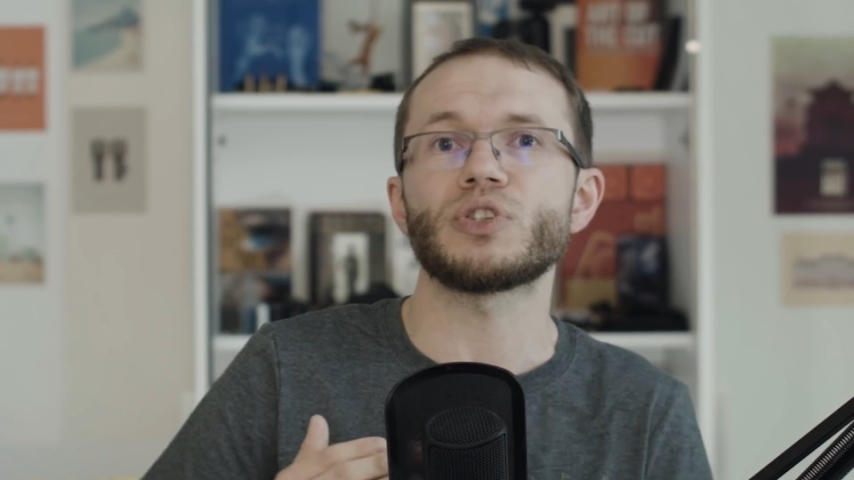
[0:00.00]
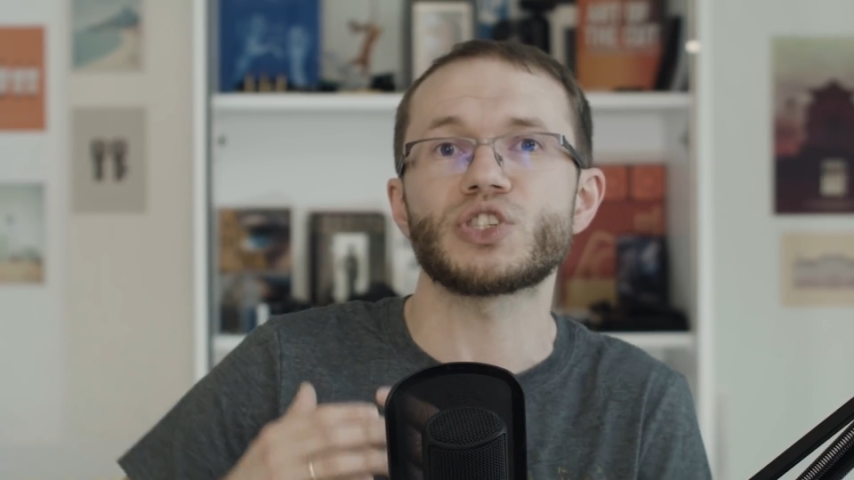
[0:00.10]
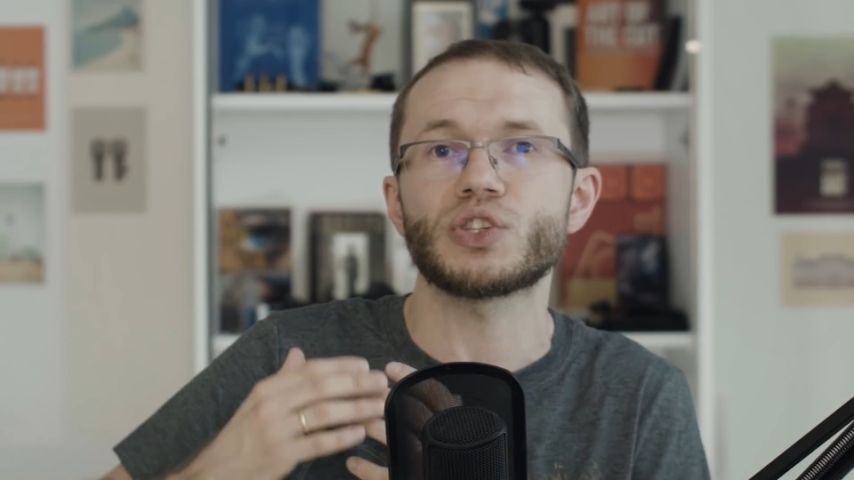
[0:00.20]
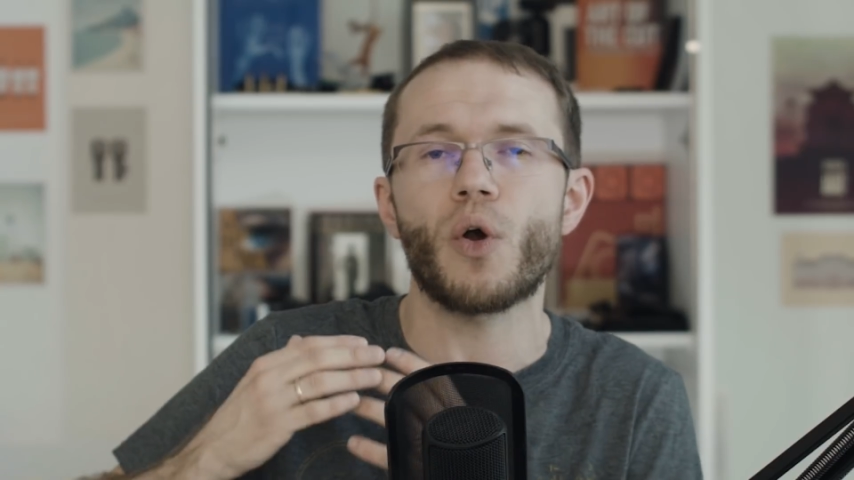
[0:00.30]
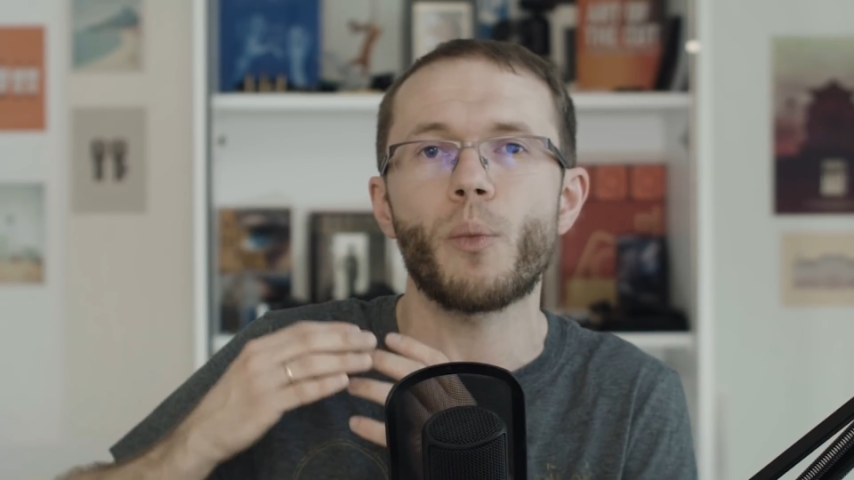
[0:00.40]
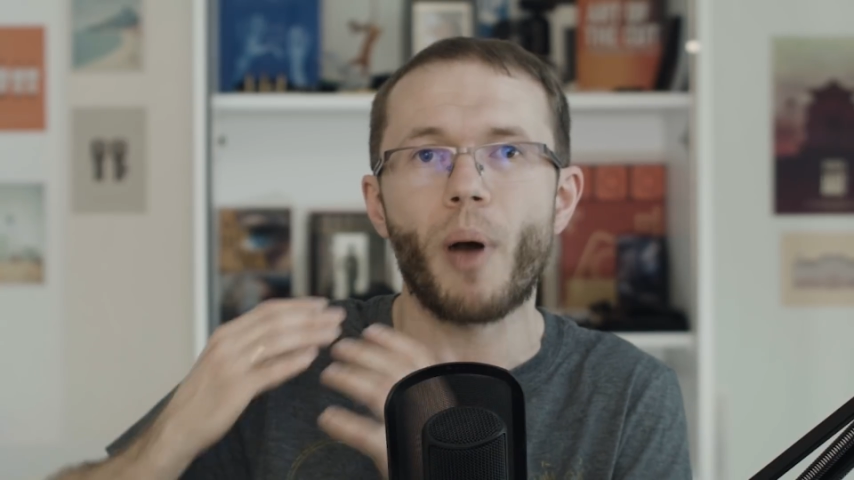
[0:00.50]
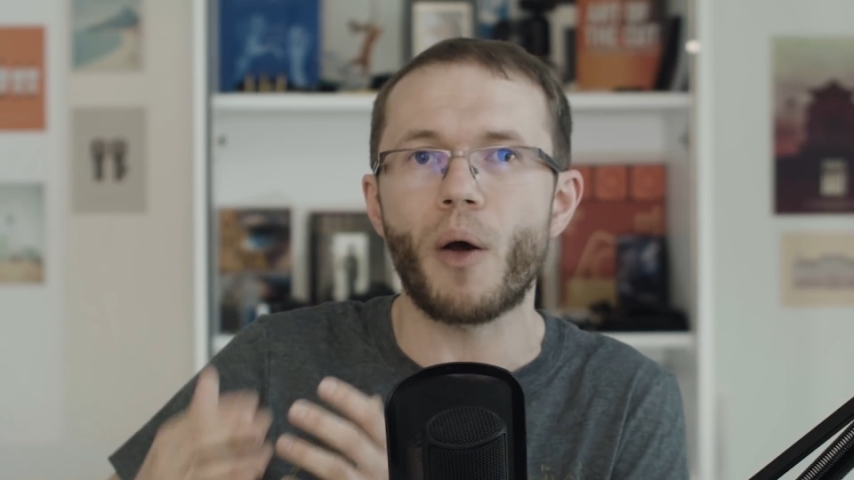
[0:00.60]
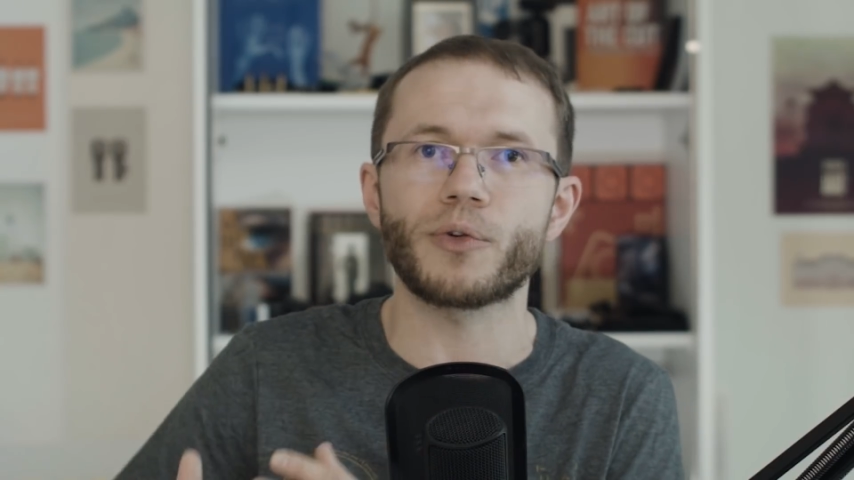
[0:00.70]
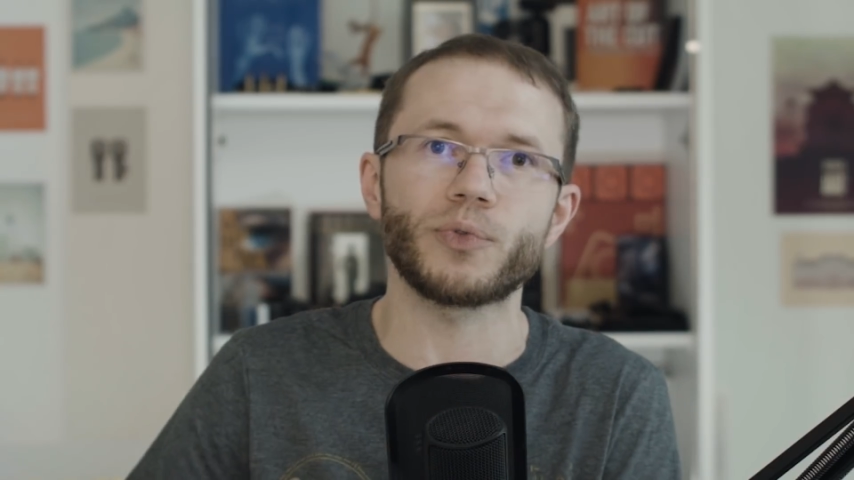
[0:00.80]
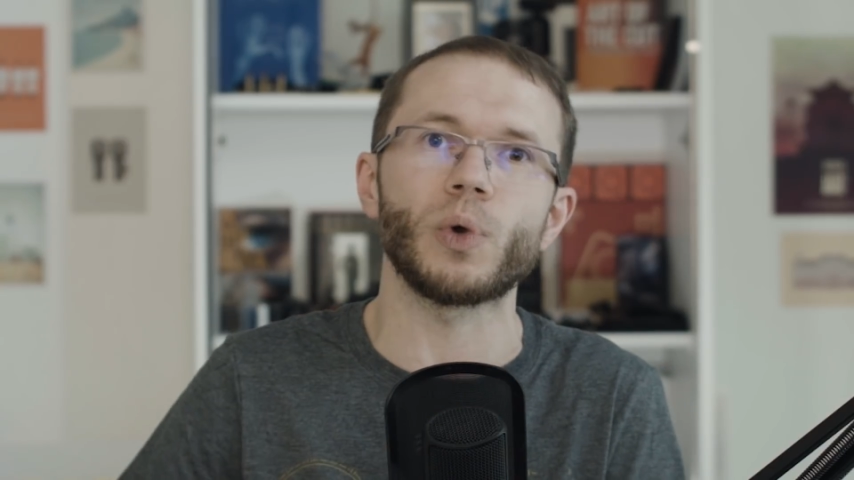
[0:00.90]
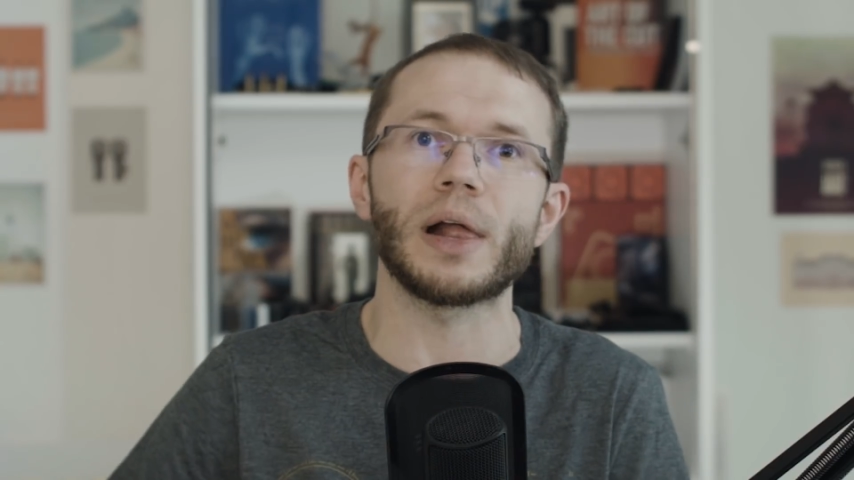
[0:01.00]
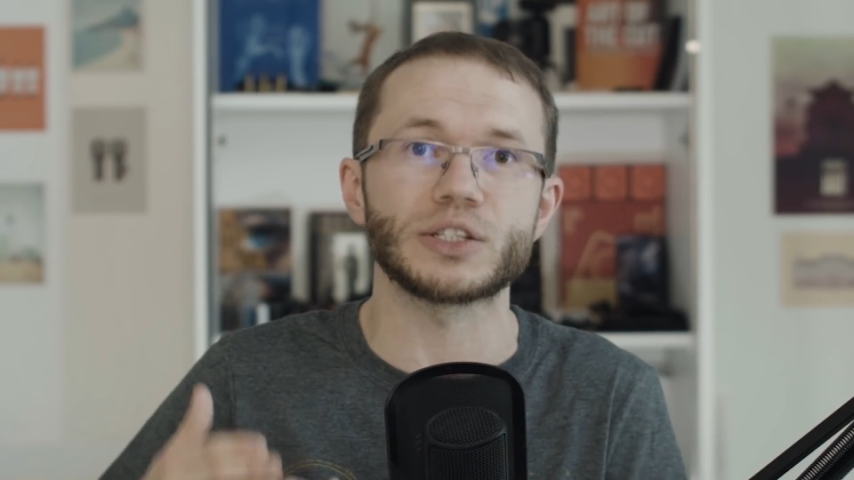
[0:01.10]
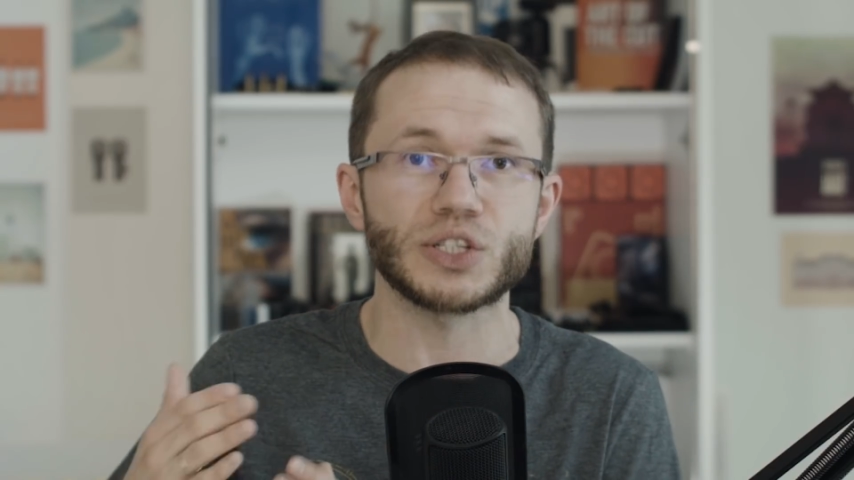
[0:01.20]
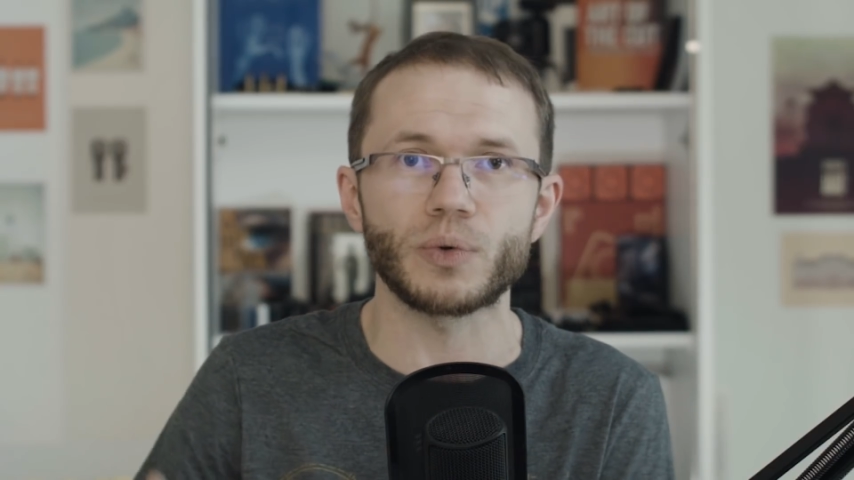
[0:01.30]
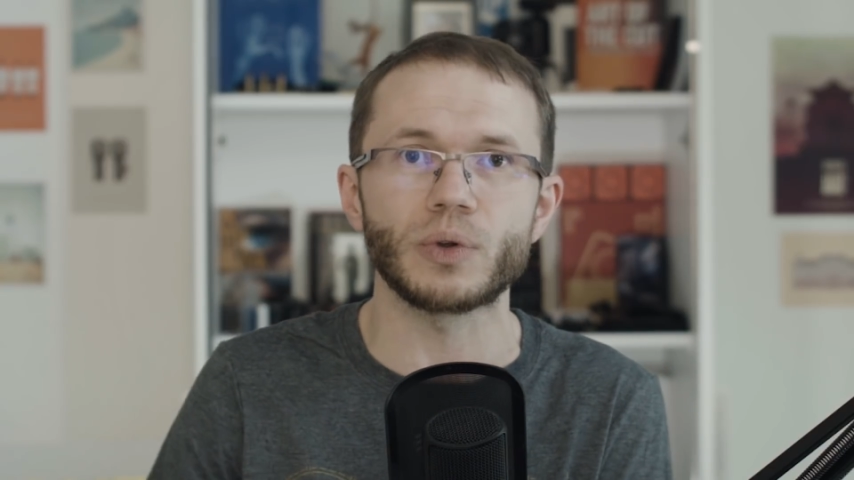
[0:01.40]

so powerful and so